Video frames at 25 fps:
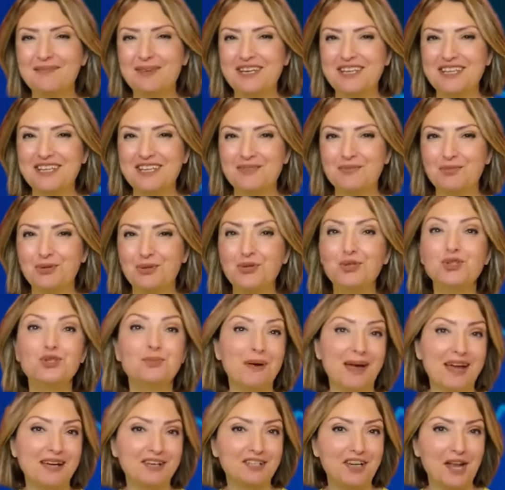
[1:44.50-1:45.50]
sign
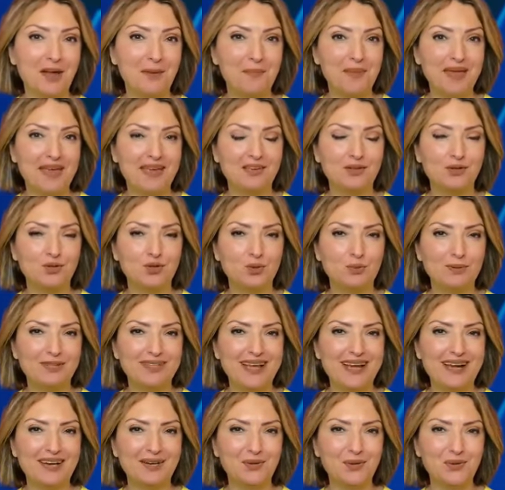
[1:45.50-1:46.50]
horoscope. If you
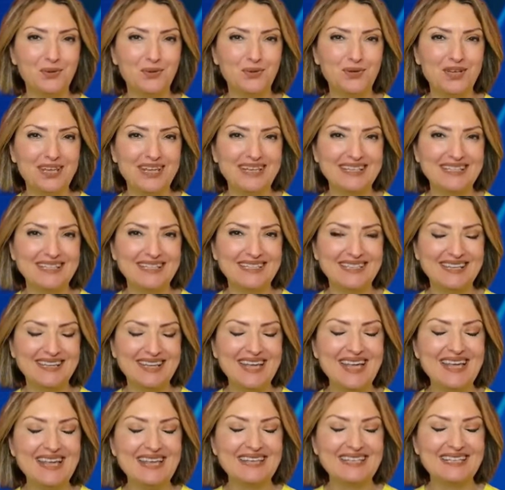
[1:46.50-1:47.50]
don't know your rising
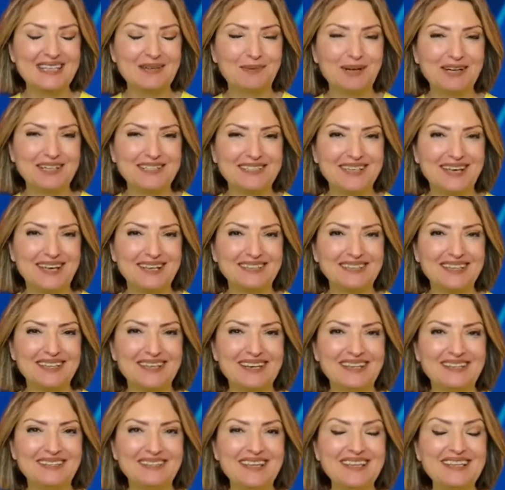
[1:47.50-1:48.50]
sign, you can
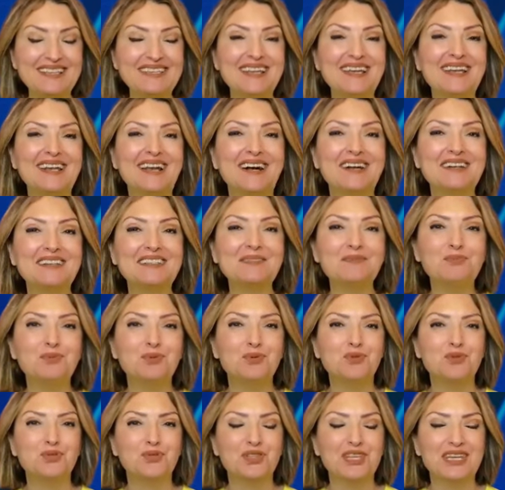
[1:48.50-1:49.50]
learn it easily.
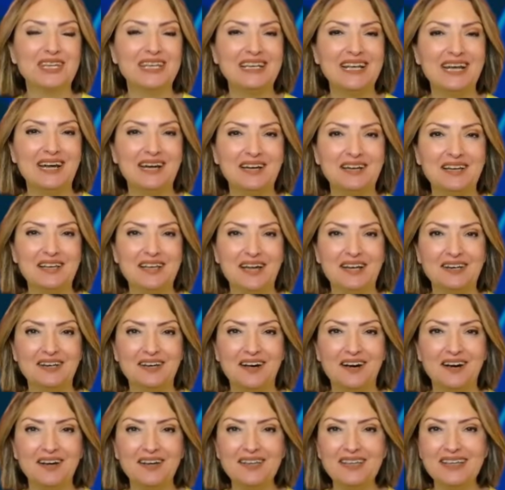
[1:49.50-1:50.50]
Please read the
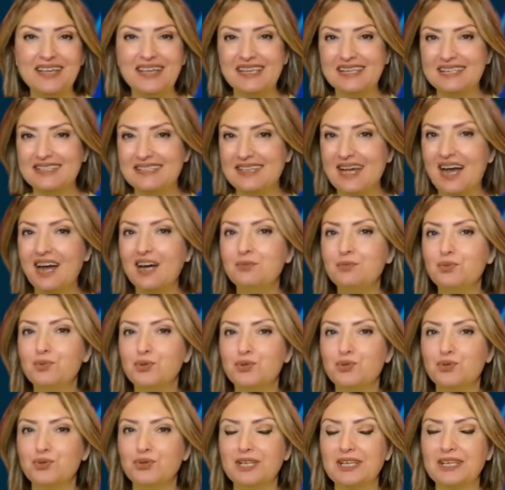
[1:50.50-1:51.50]
information in the
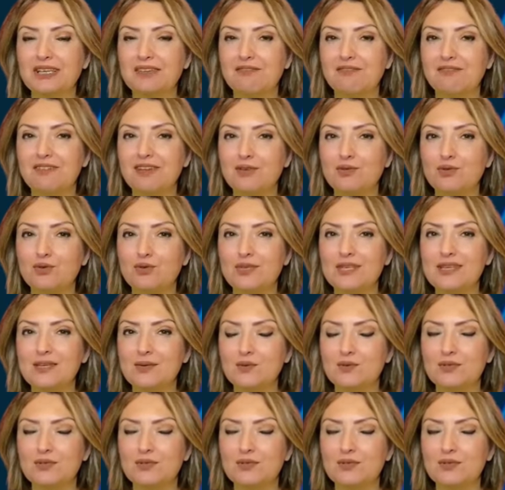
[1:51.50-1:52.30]
video description